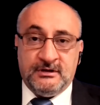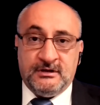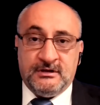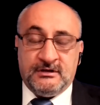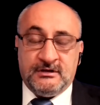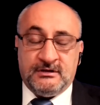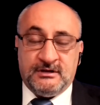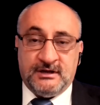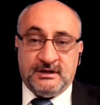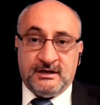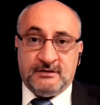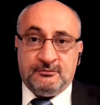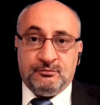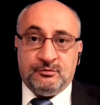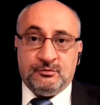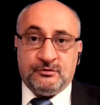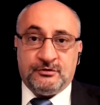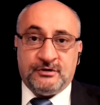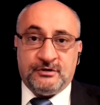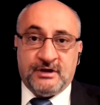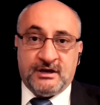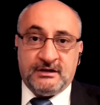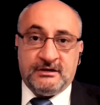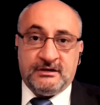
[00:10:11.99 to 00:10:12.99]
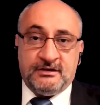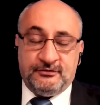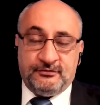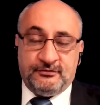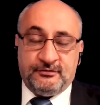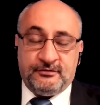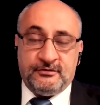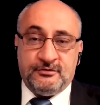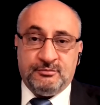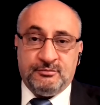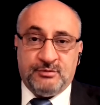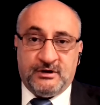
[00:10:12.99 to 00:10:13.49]
that were not
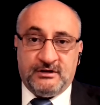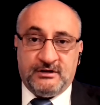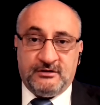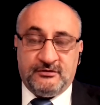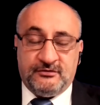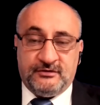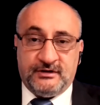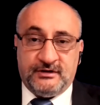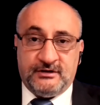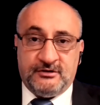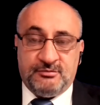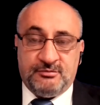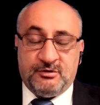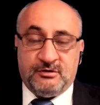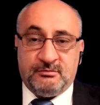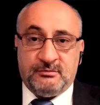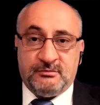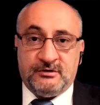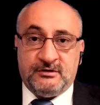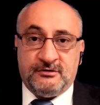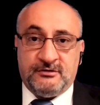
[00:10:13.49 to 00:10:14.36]
considered by the State Department